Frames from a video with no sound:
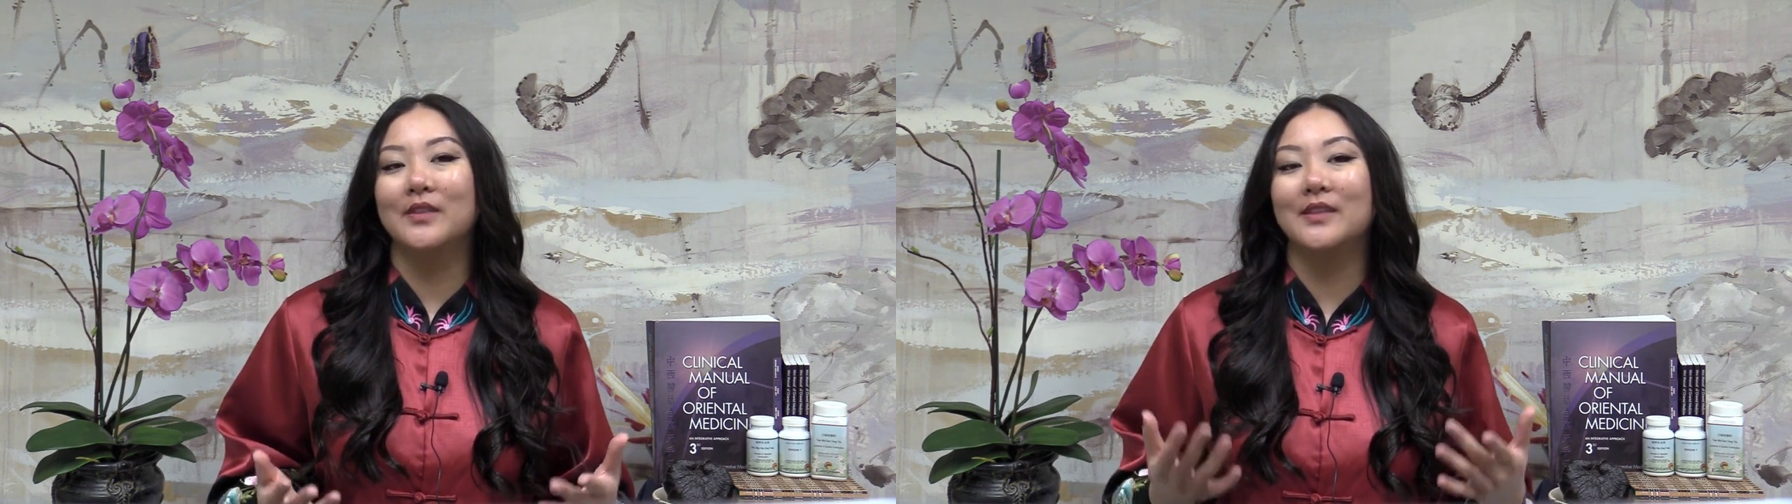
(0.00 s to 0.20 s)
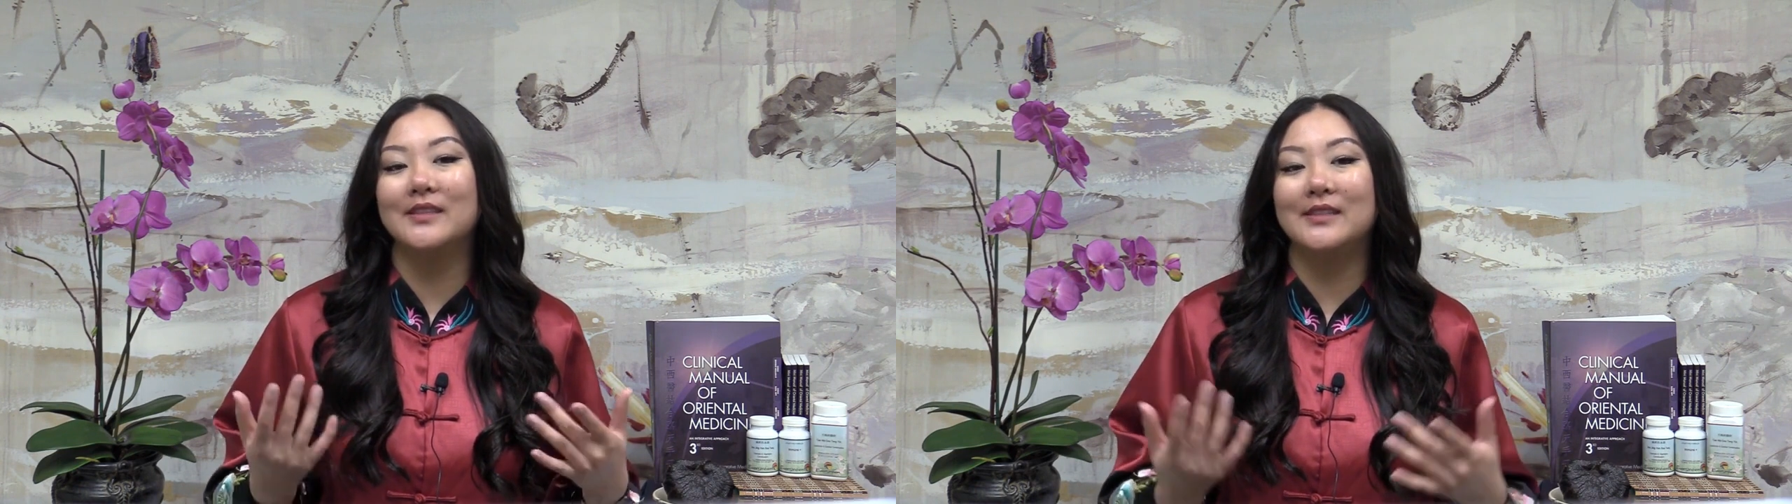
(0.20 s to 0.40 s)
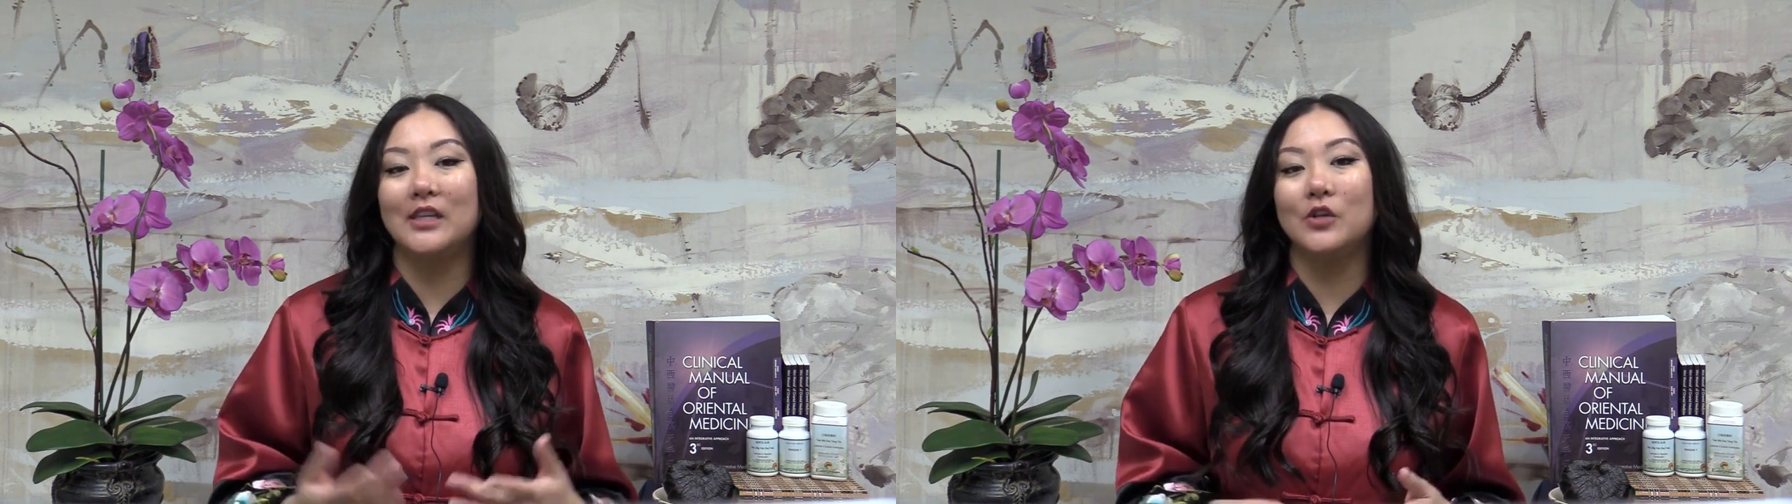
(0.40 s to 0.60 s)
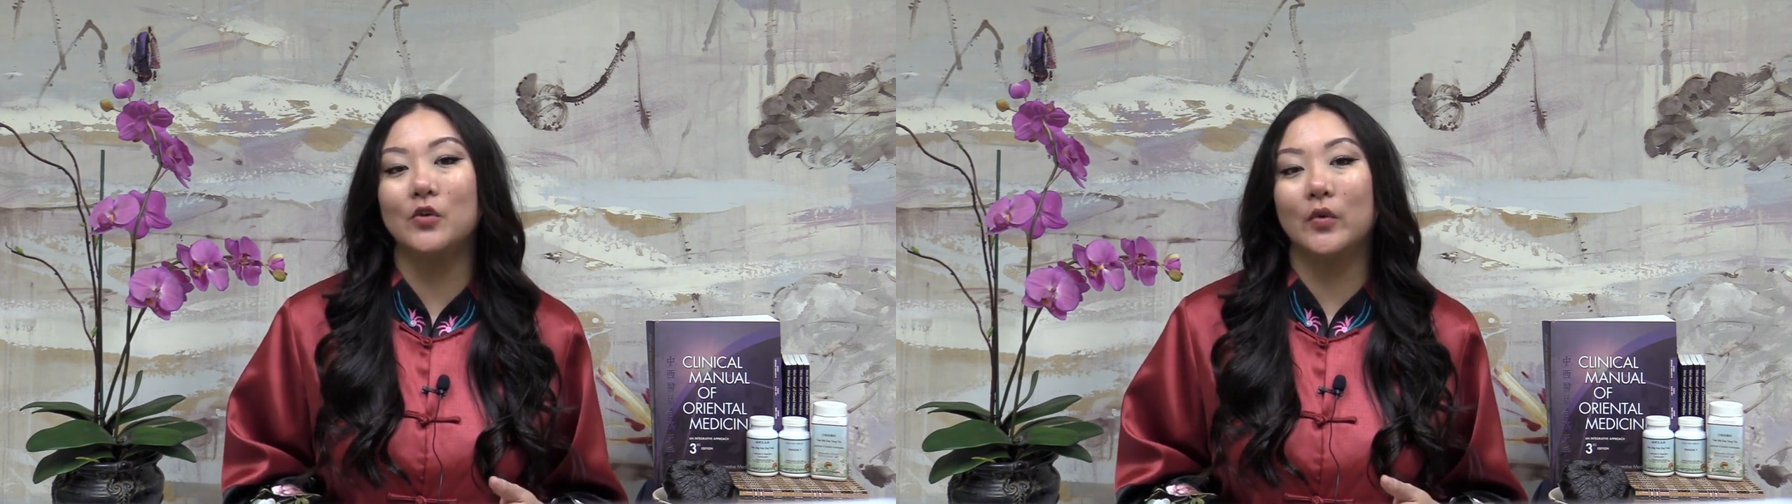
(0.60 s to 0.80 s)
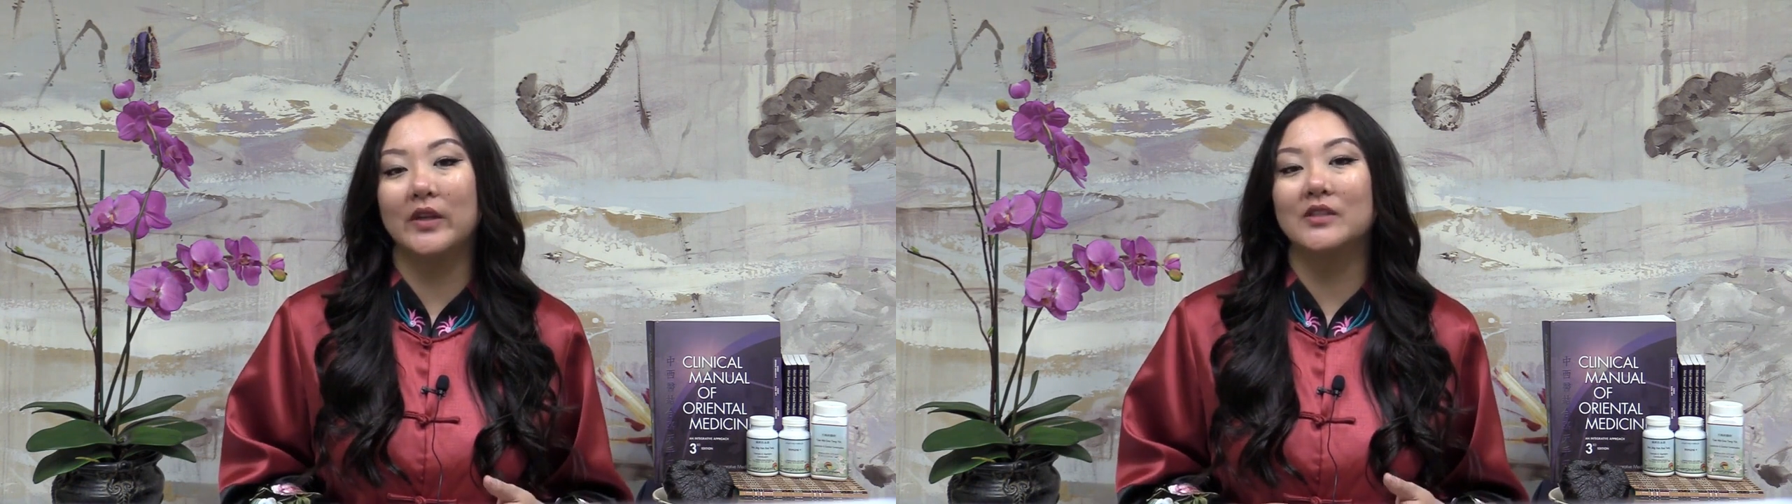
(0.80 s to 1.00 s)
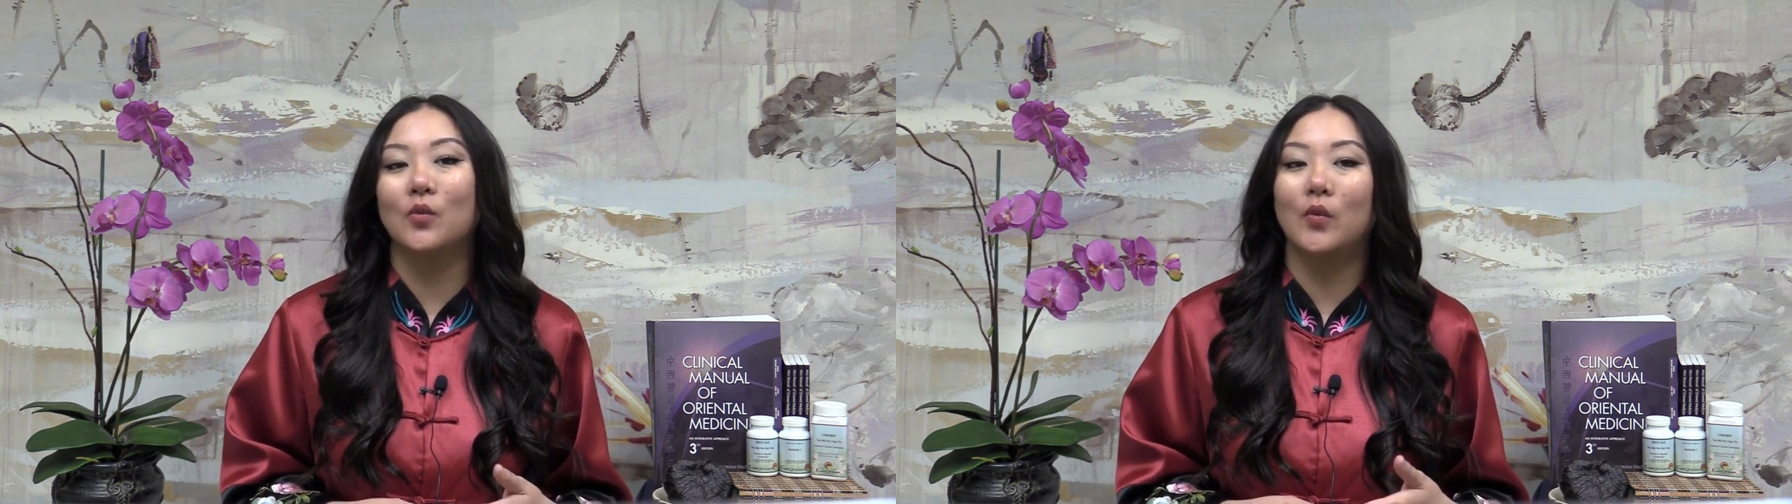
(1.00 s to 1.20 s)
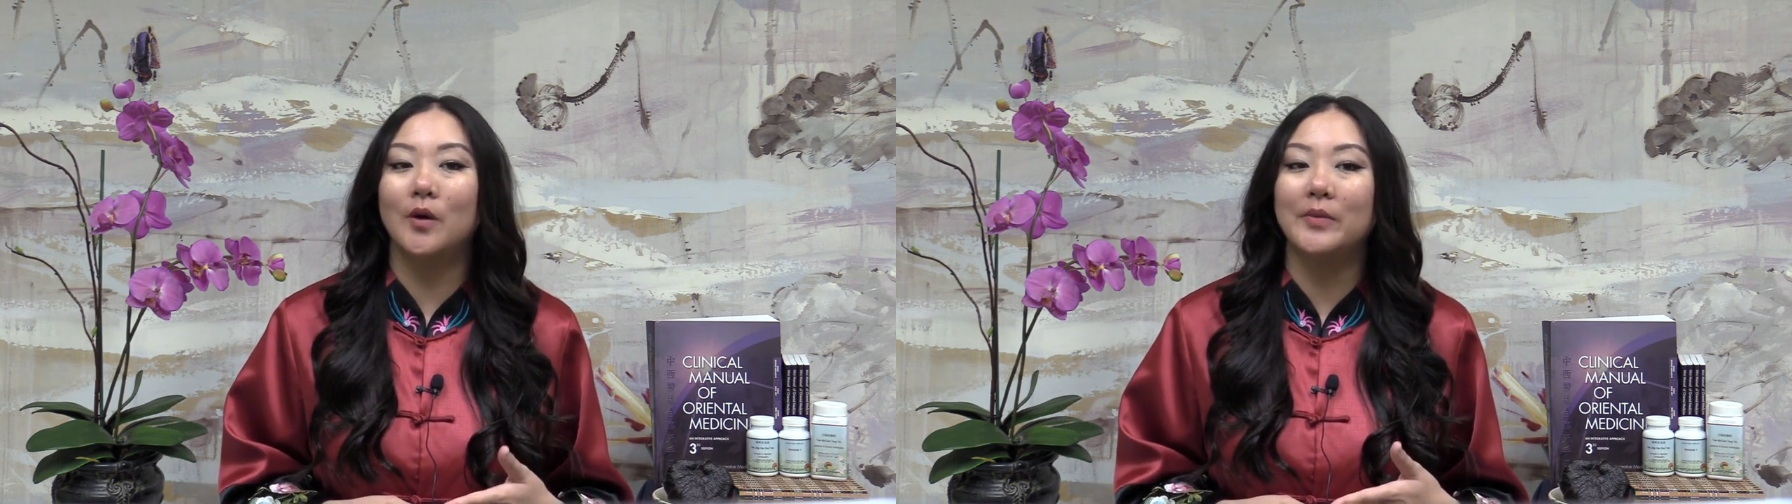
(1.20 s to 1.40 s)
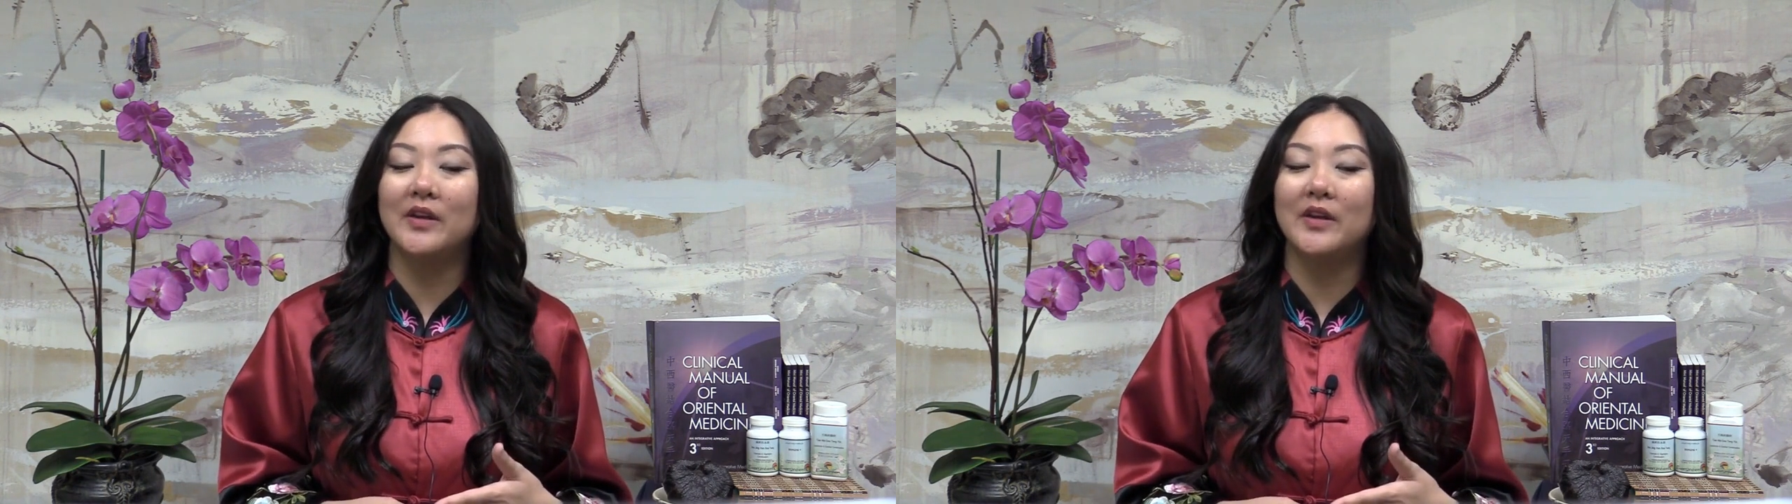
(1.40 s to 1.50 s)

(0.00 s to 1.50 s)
the CEU quiz will be